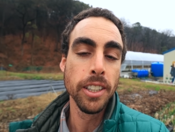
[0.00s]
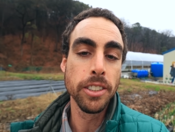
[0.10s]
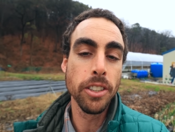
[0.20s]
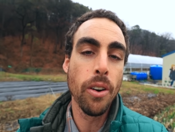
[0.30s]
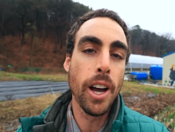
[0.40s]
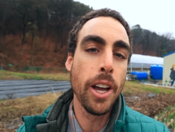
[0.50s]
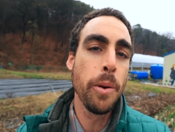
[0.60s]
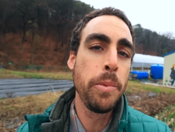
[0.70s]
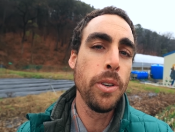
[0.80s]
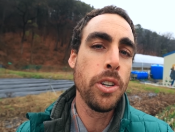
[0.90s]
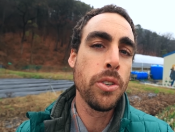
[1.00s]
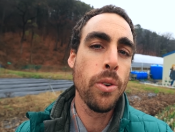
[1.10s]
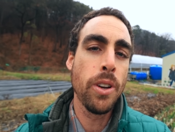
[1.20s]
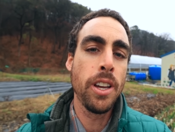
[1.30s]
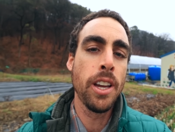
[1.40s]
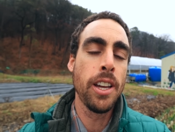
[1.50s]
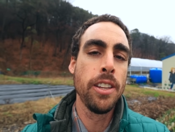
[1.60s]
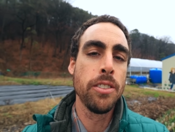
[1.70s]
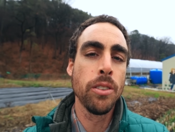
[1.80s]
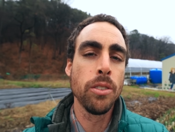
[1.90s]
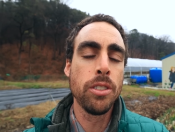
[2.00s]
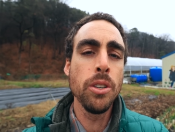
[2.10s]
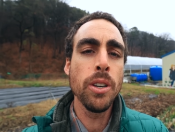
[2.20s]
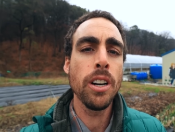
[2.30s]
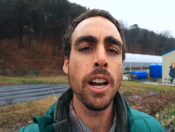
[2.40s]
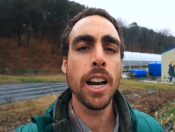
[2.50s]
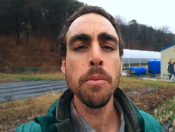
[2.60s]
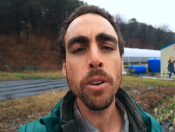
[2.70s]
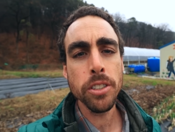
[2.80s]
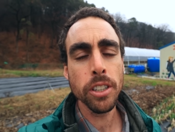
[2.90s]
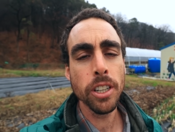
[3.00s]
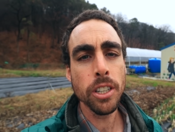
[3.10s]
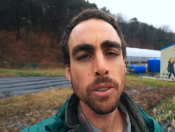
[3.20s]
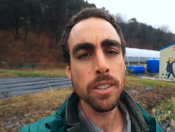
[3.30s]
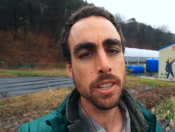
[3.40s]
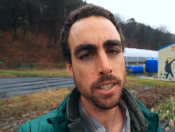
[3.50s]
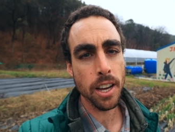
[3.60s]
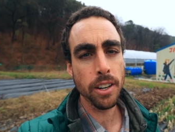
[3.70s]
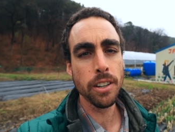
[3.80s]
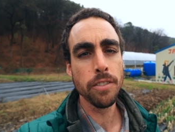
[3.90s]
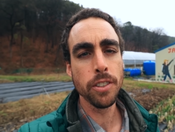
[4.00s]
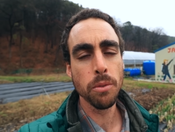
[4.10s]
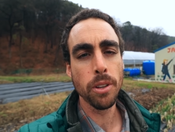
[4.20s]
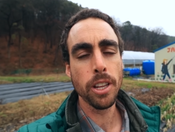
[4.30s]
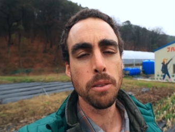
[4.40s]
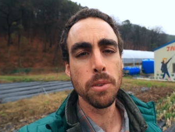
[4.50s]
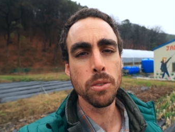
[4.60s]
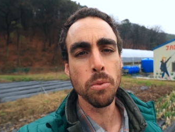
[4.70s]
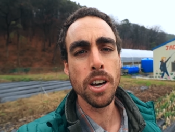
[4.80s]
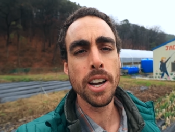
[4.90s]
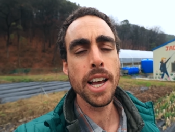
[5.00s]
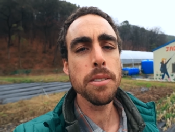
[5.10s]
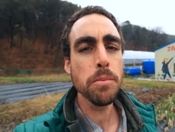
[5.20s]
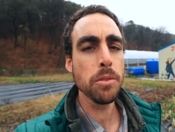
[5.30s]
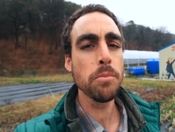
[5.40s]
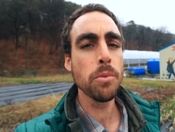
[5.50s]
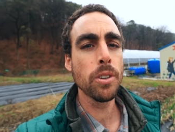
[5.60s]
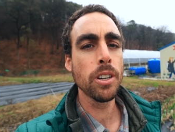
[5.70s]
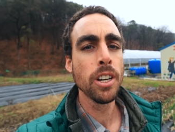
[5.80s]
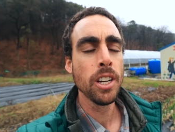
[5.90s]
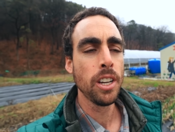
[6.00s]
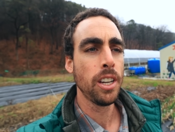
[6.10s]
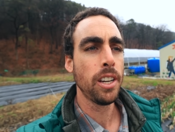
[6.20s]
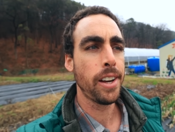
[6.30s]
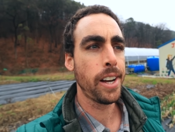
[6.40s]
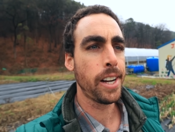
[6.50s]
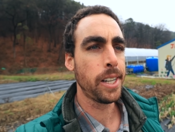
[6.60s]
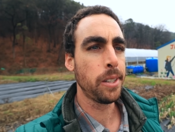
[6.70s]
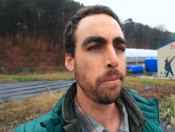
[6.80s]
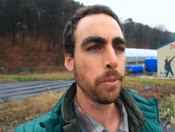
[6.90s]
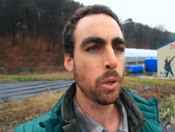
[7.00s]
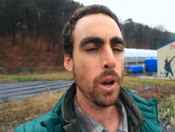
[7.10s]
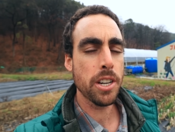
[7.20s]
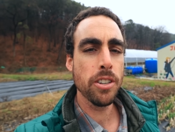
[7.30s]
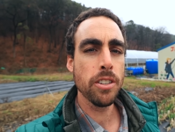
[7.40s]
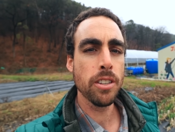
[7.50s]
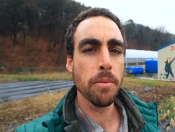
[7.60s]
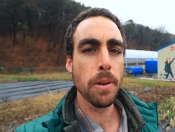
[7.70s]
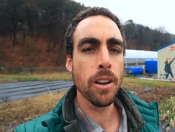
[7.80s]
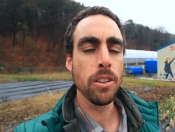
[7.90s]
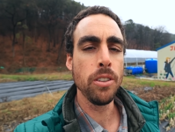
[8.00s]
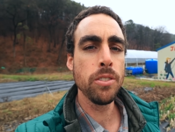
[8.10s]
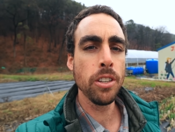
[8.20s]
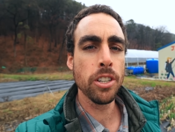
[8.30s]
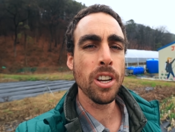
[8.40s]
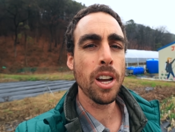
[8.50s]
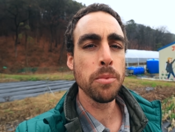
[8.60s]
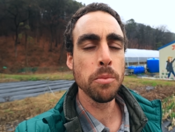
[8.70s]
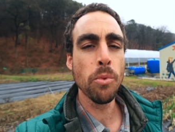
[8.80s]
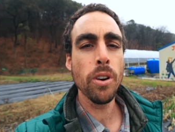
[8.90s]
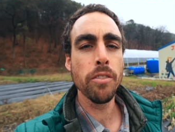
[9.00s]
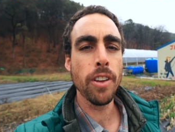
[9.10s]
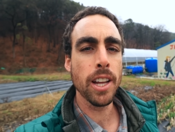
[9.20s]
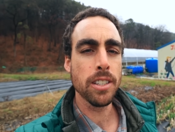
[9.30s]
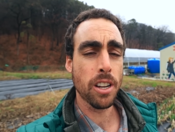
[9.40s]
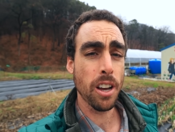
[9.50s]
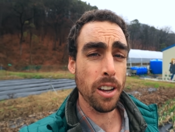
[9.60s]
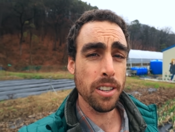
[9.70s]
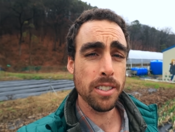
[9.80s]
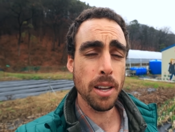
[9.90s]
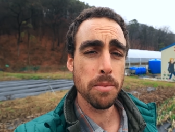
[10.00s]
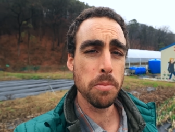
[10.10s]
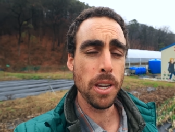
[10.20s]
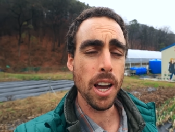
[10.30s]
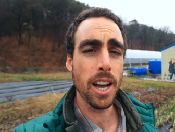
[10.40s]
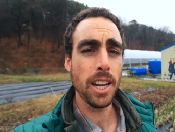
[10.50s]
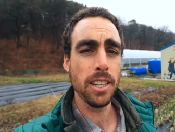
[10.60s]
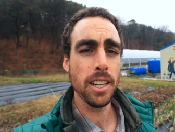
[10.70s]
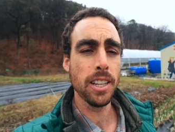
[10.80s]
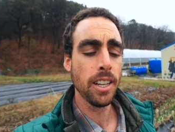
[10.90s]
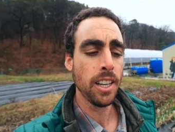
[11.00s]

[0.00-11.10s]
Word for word: So I hope you enjoy this little tour and I'm also gonna do a sit down interview with him as well and ask him some more um, questions about using JADAM, some more advanced concepts behind it,